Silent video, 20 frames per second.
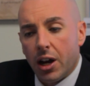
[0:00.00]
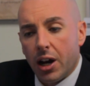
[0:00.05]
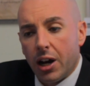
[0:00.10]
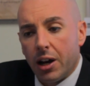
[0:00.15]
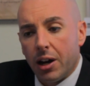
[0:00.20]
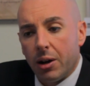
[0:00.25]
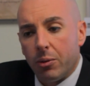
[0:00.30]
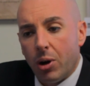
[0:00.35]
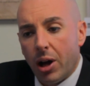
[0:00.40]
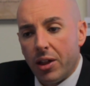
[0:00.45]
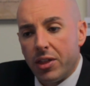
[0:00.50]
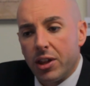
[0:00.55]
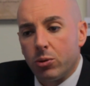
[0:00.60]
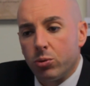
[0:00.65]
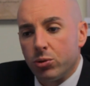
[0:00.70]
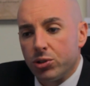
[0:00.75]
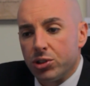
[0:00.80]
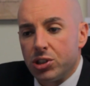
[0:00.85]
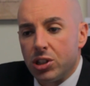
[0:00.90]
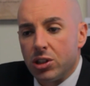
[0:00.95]
uh, I
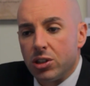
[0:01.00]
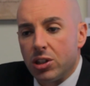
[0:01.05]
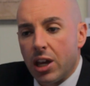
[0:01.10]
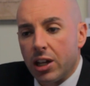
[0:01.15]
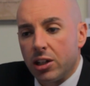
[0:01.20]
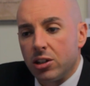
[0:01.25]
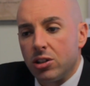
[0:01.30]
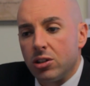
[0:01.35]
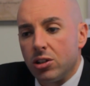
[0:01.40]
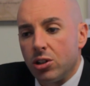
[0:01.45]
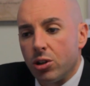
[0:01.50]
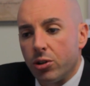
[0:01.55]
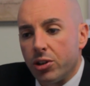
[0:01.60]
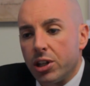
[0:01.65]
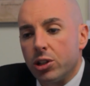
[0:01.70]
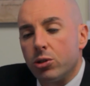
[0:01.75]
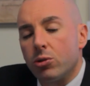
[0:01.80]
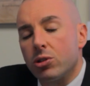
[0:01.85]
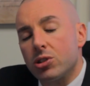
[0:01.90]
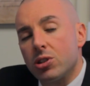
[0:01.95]
think we'll see the you know
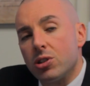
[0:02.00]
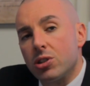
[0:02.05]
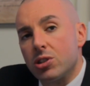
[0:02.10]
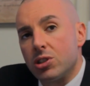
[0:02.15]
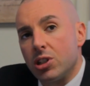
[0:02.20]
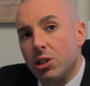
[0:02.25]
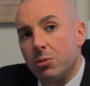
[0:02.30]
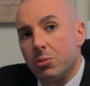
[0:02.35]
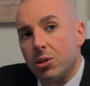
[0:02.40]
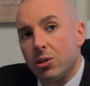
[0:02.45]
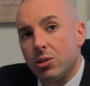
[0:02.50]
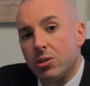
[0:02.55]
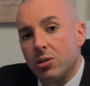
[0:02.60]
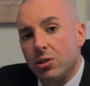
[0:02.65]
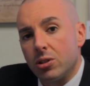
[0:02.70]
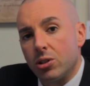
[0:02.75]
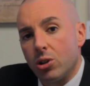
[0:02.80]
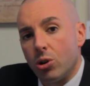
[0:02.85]
the ignorance and the stigma